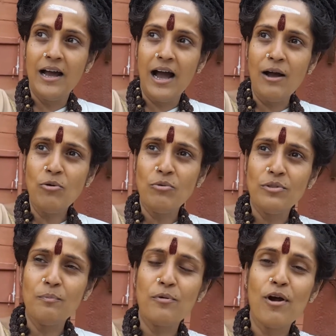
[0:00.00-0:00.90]
How
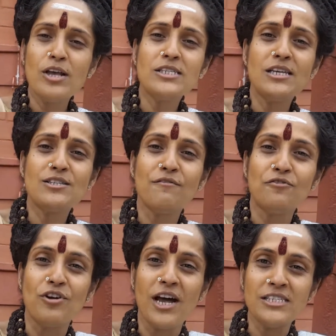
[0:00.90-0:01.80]
the process
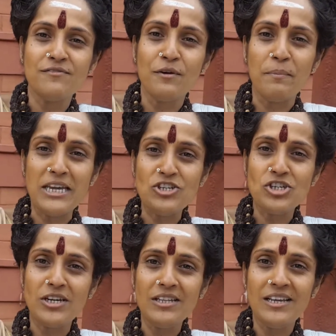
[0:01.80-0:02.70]
of
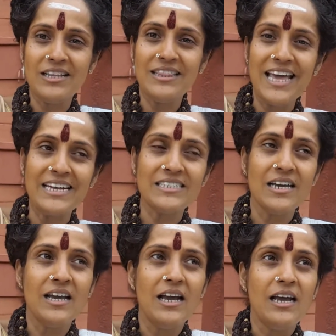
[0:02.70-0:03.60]
transformation that
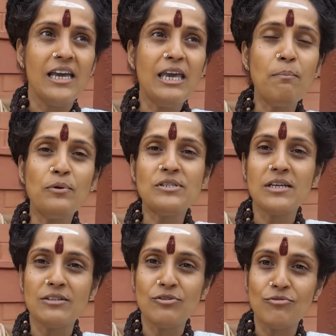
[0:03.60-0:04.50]
he puts us